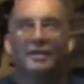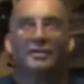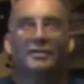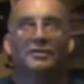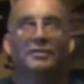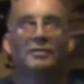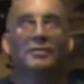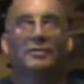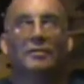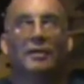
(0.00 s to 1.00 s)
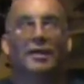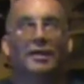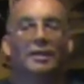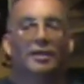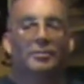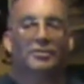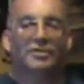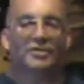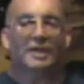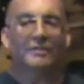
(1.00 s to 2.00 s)
it's line number
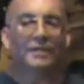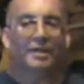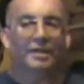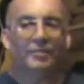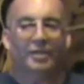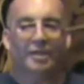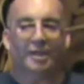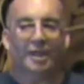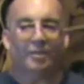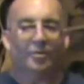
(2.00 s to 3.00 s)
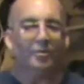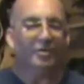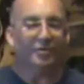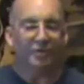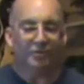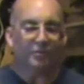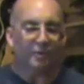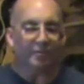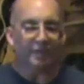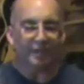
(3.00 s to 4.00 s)
7 on the MIDI cable, but don't
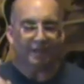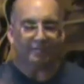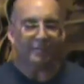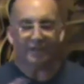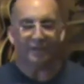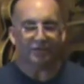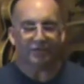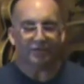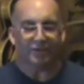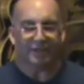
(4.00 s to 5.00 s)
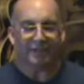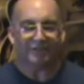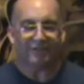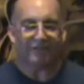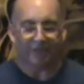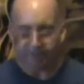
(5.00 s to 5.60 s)
quote me, I'm not going to swear that's the right